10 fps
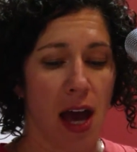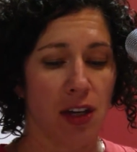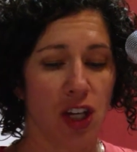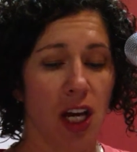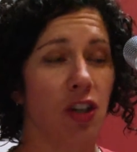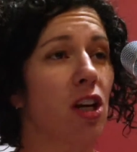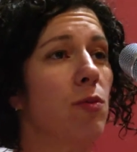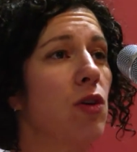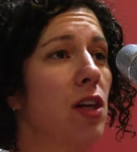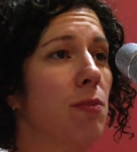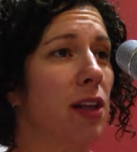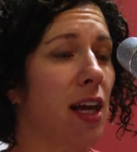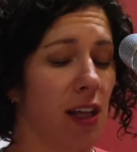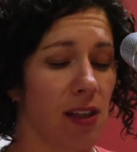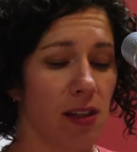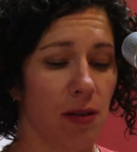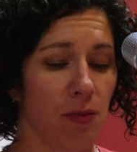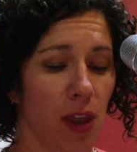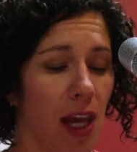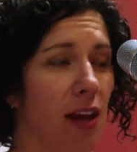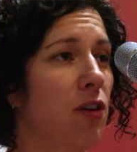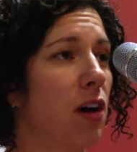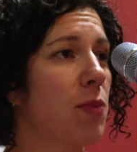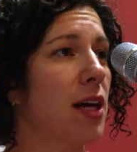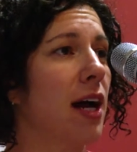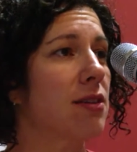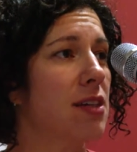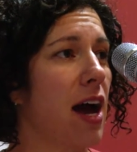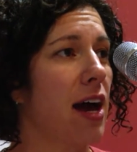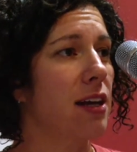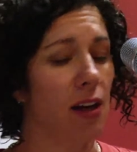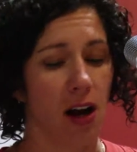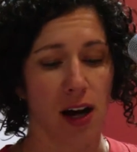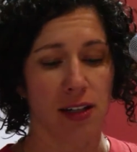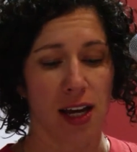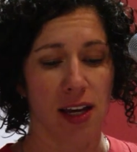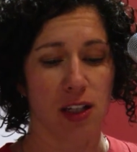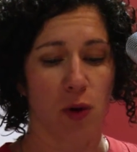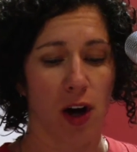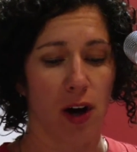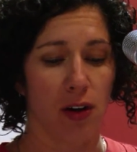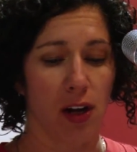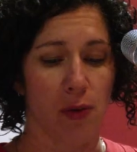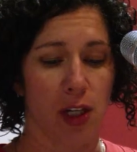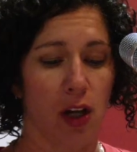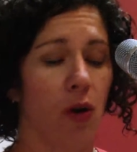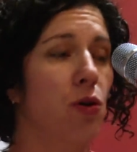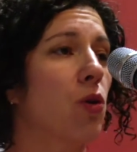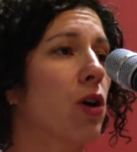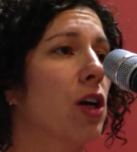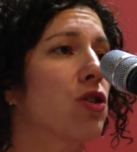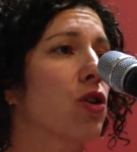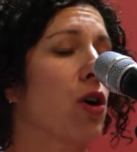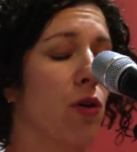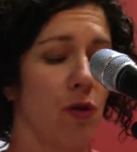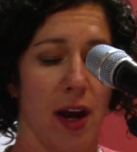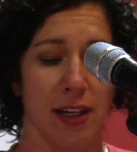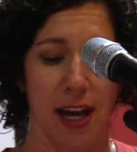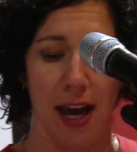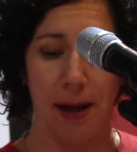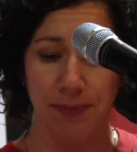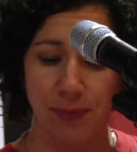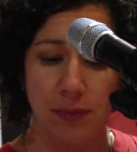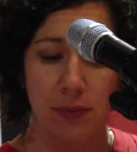and change commuting plans when they involved being outside on days where it was a code orange or code red day,